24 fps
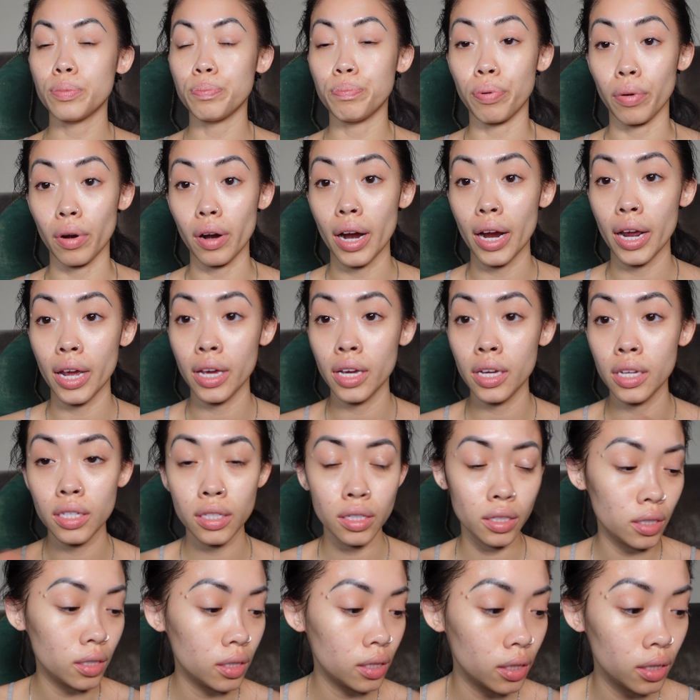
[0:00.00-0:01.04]
spray
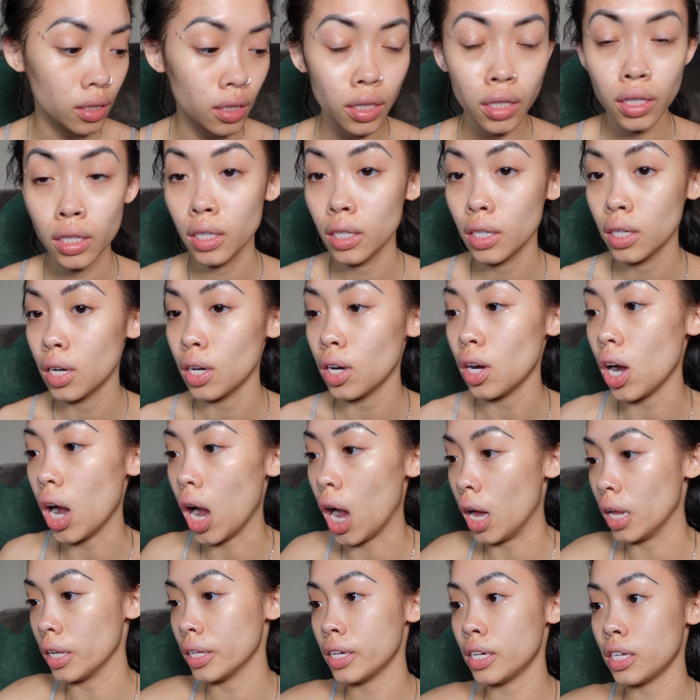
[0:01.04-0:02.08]

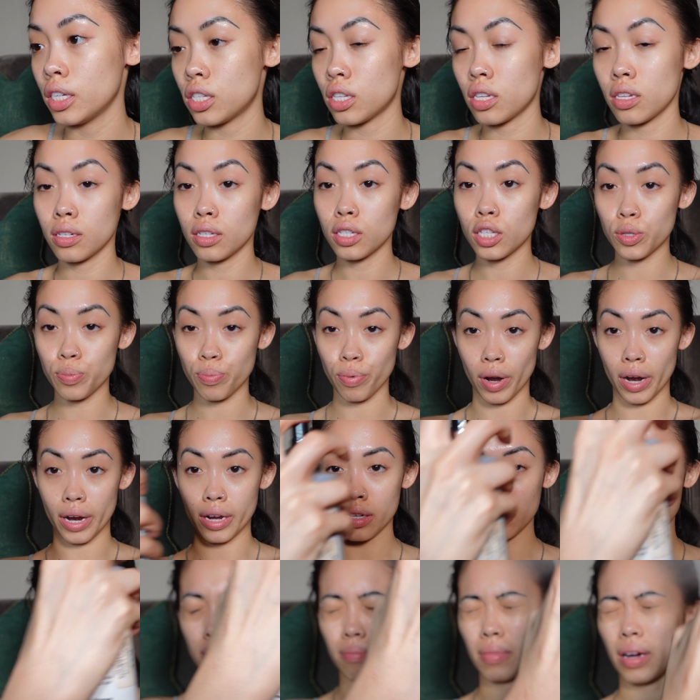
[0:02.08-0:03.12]
all these
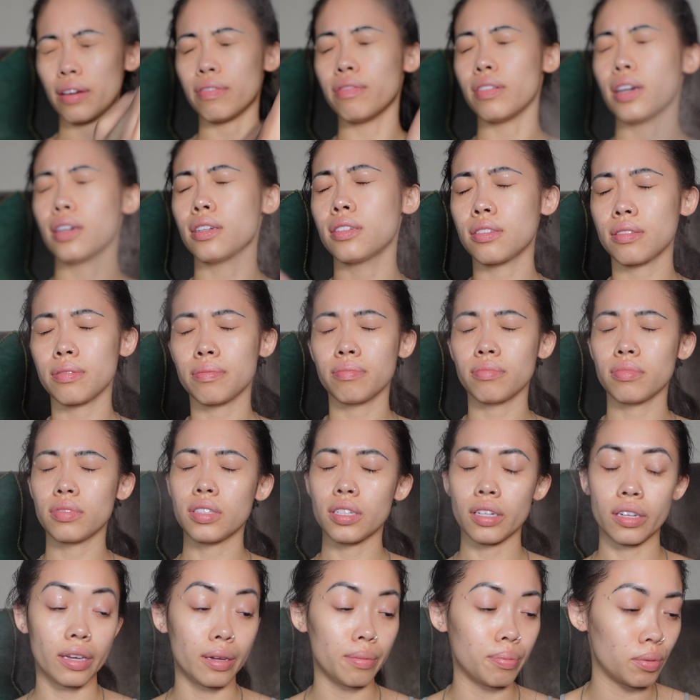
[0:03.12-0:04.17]
sprays on my face
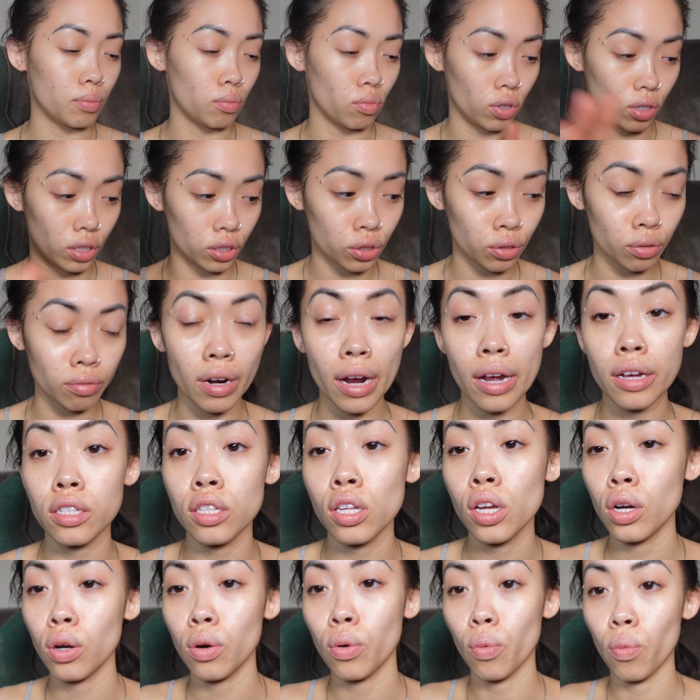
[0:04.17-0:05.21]
to keep it
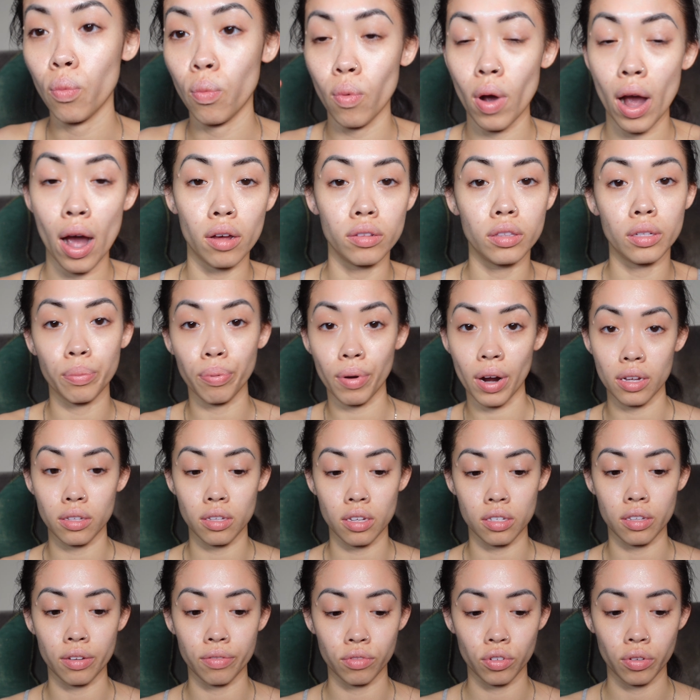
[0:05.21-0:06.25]
moisturized while the
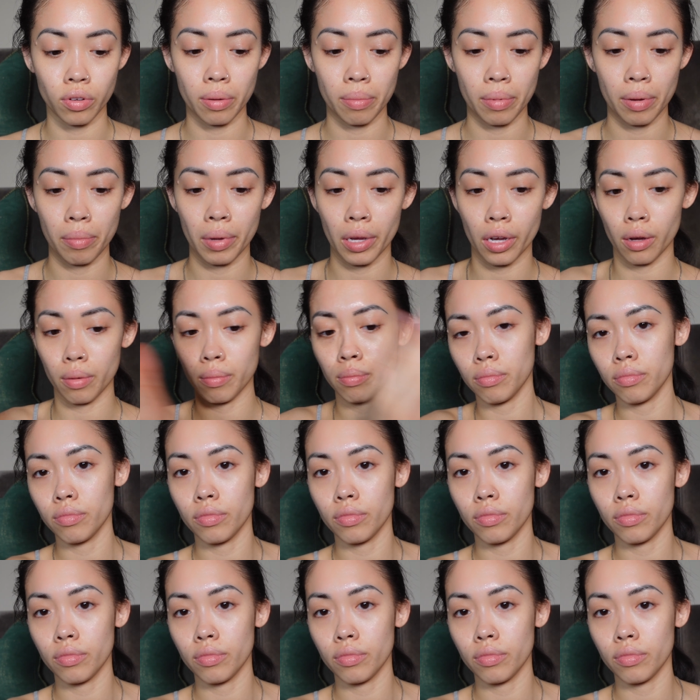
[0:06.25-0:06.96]
process of doing my makeup.